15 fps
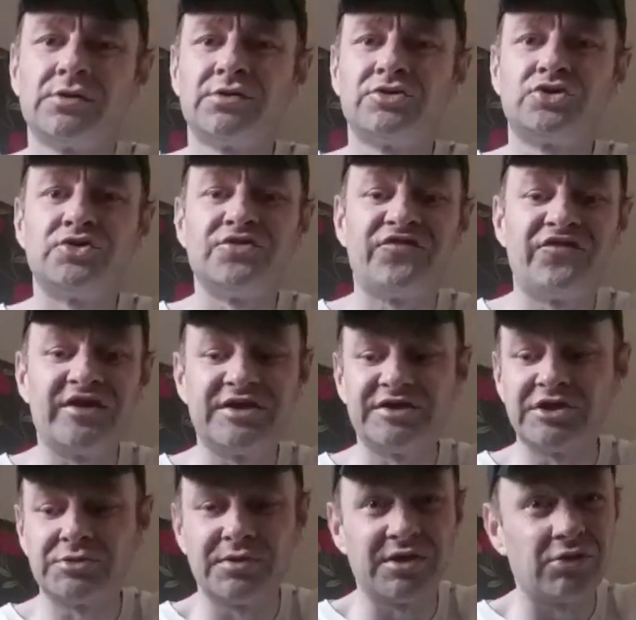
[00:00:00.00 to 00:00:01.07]
Go through
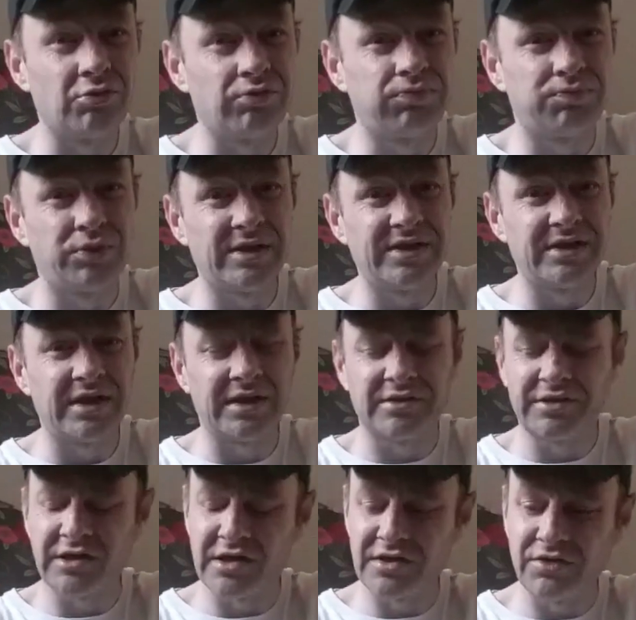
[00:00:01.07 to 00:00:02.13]
phases where I'll play the
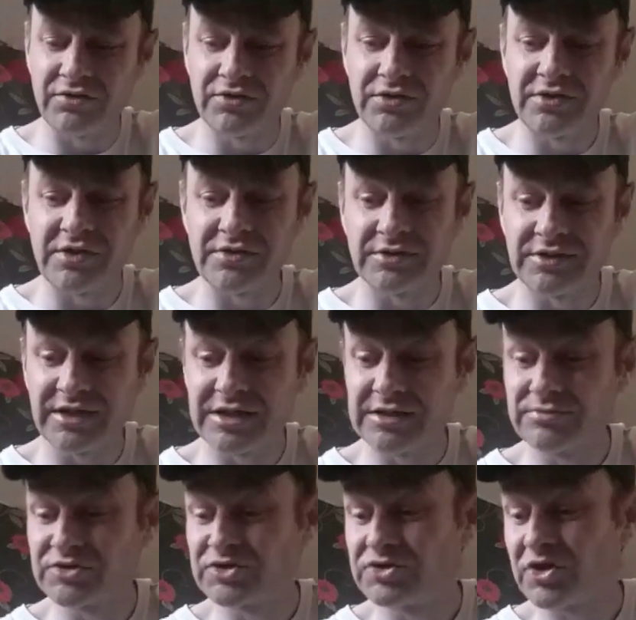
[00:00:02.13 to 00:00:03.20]
guitar a lot, other
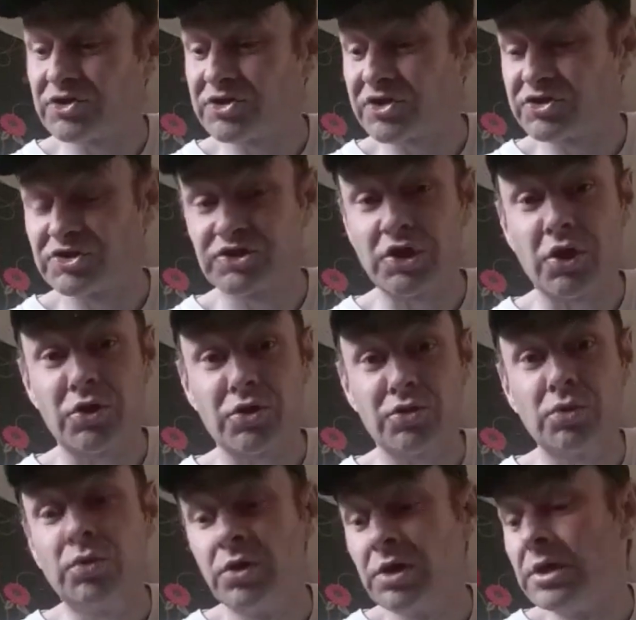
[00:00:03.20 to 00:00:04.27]
times not at
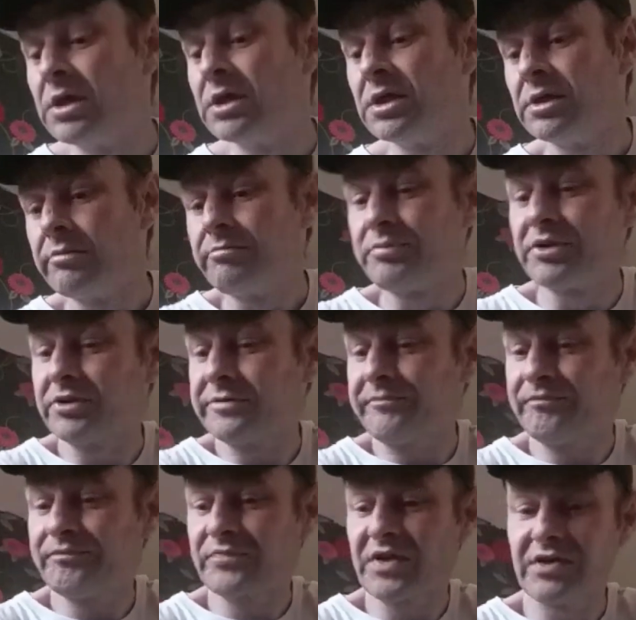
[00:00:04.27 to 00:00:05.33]
all.
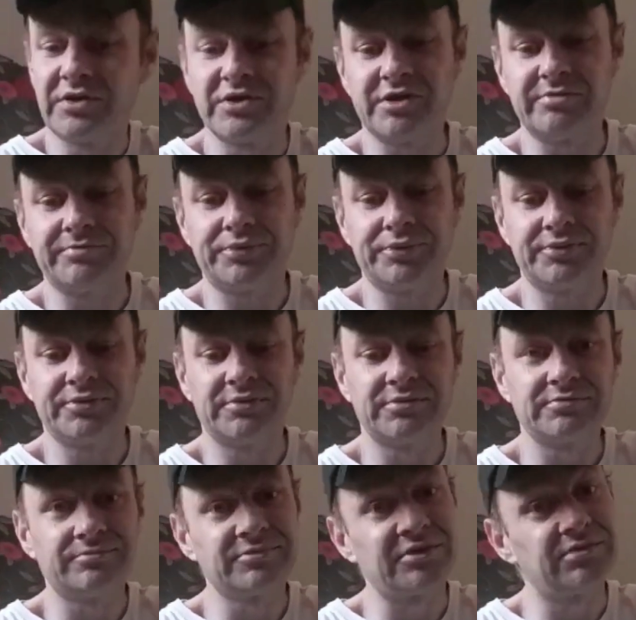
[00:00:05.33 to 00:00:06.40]
But, yep,
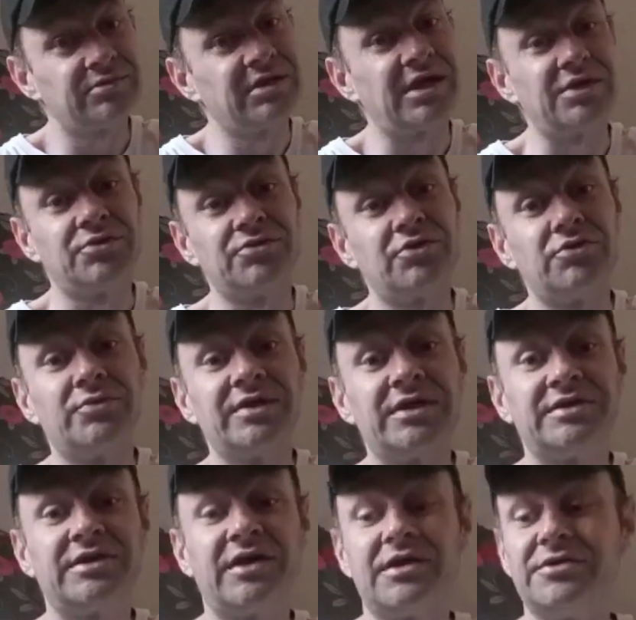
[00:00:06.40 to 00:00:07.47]
can't go wrong with
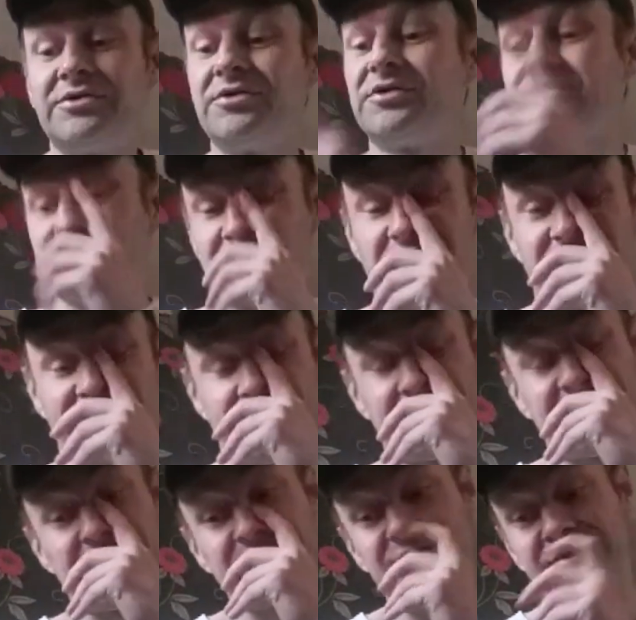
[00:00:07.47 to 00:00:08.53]
Guitar Hero, I used to love
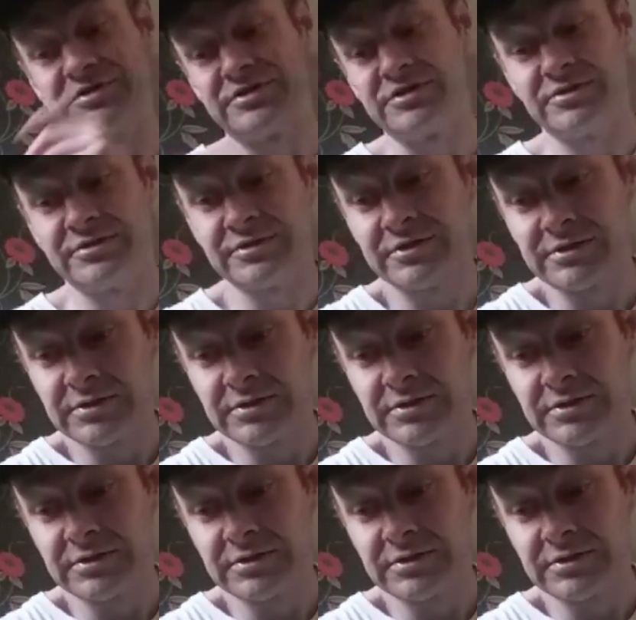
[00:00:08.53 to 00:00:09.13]
it back in the day.